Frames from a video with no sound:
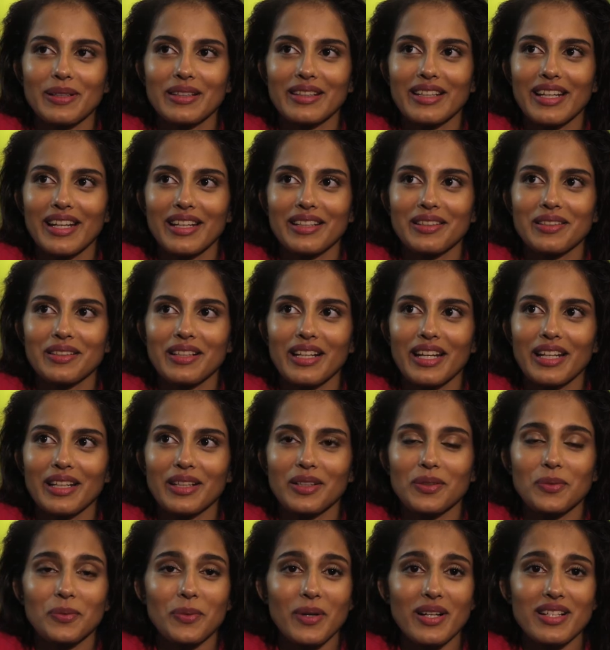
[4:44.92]
but then,
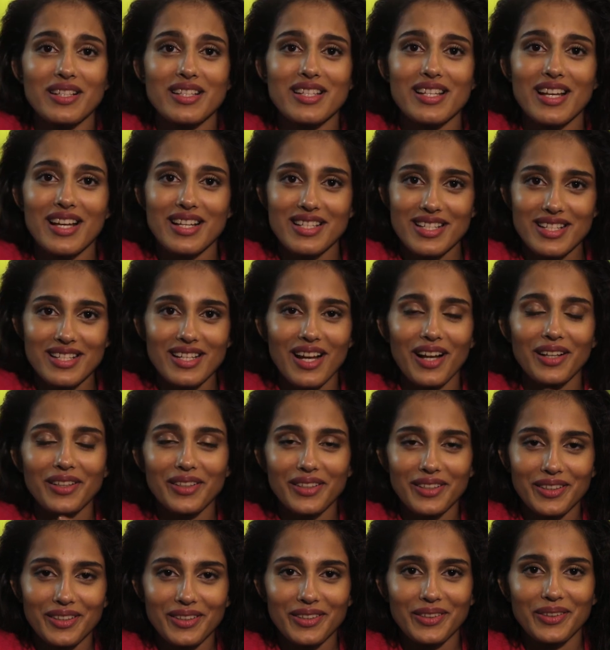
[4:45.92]
like, once I
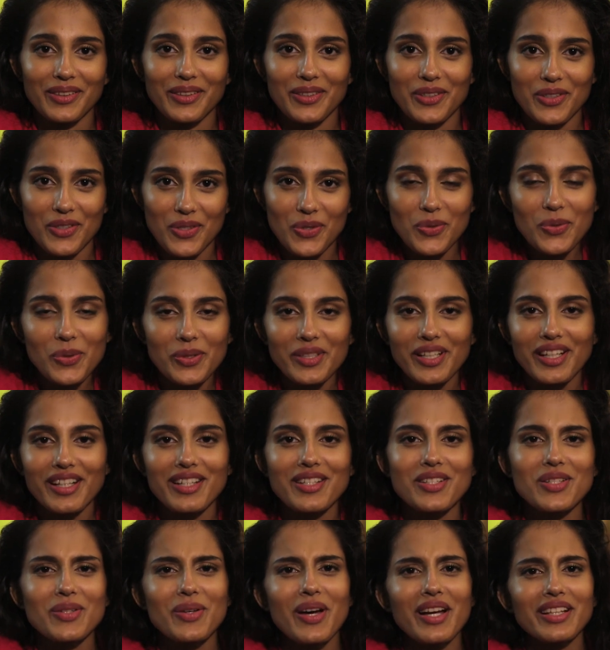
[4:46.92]
started uh,
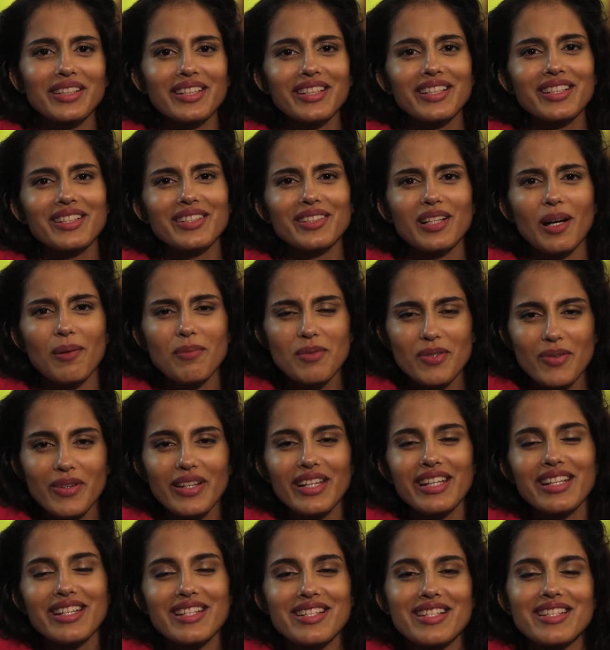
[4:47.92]
shooting, so I think it comes
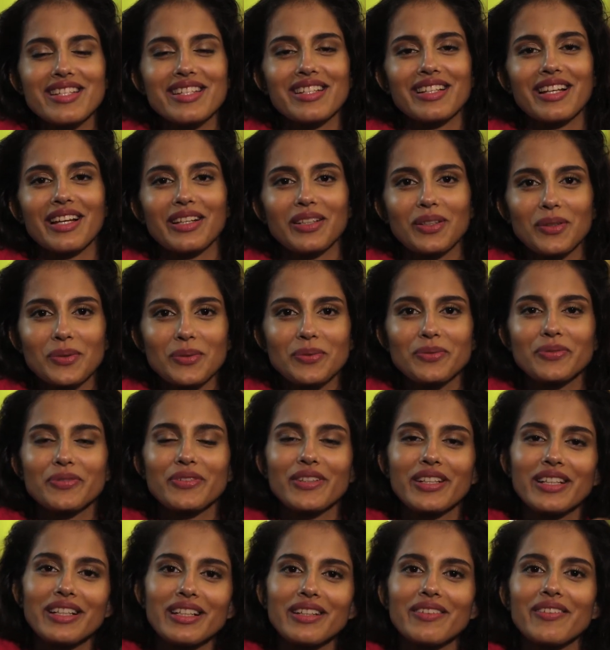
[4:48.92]
very easy. Like, you
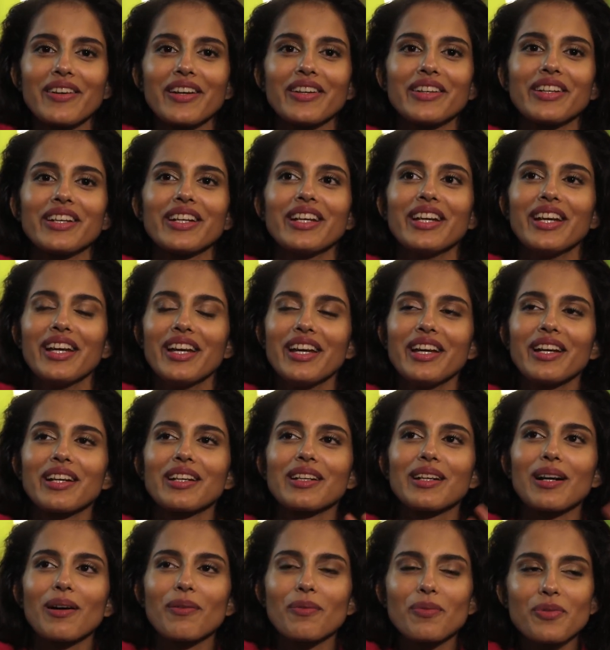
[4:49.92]
feel very
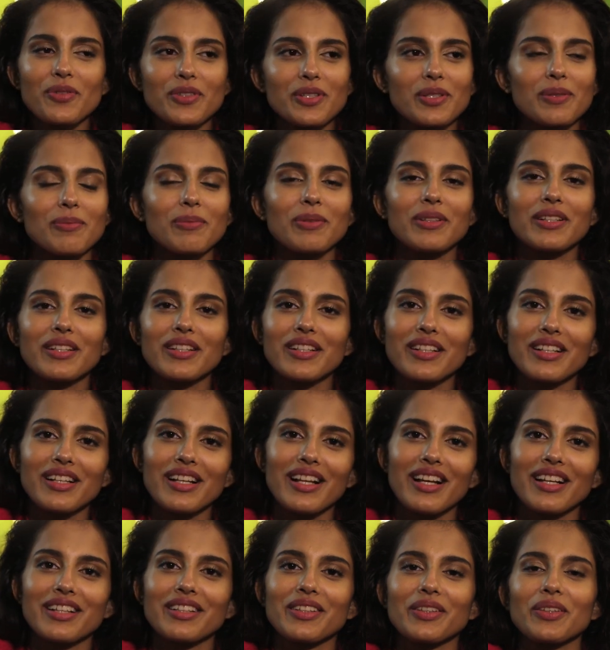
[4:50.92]

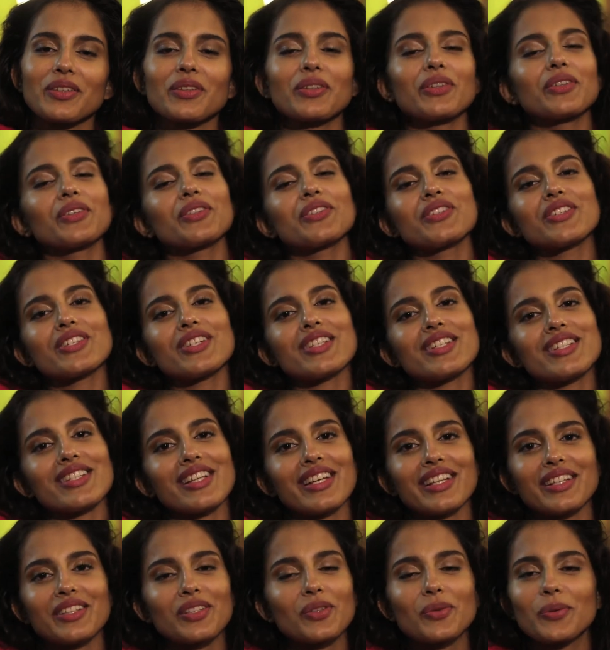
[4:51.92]
comfortable, and you know, you're just
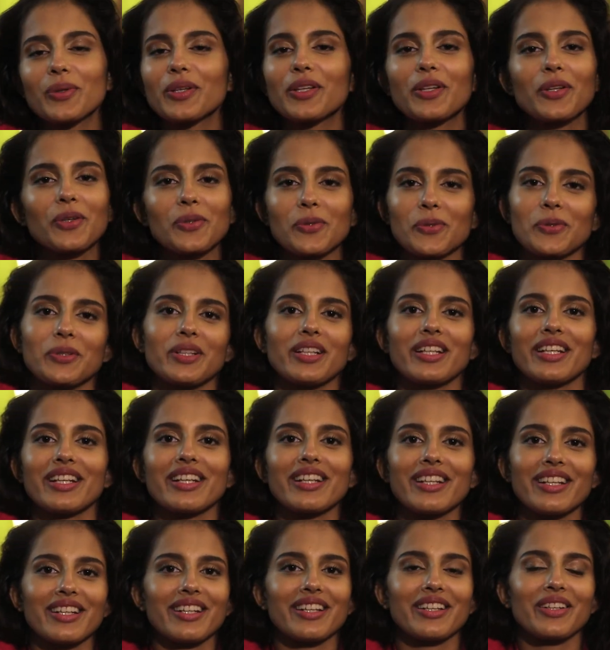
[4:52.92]
like doing your own
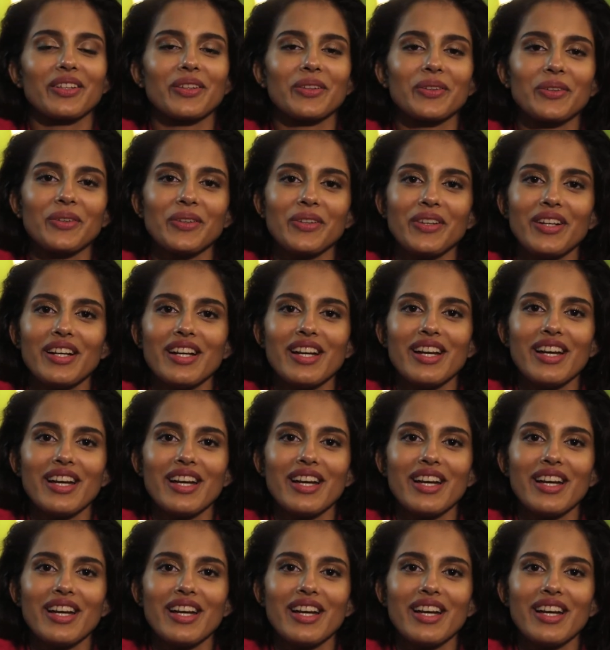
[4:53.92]
thing, you know.